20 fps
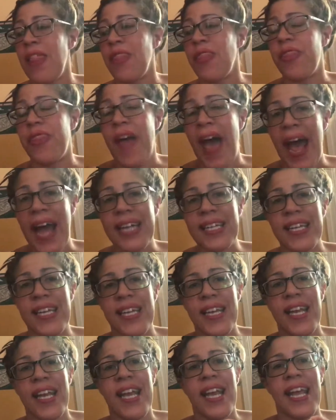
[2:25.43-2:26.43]
That
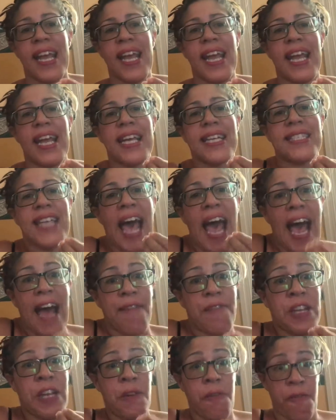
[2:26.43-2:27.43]
is
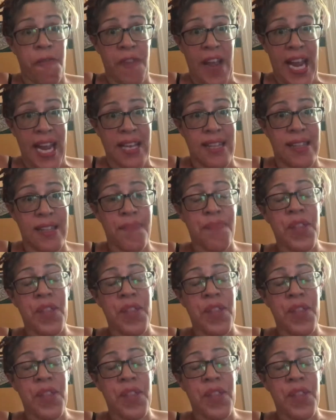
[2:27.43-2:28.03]
having faith.